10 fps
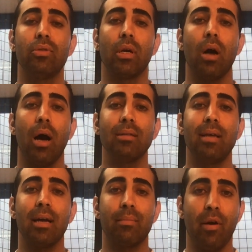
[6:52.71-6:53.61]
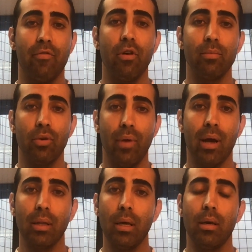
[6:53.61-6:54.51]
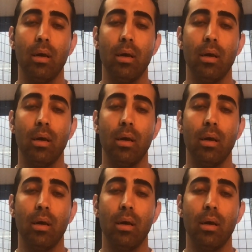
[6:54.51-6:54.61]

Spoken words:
to contact my firm directly.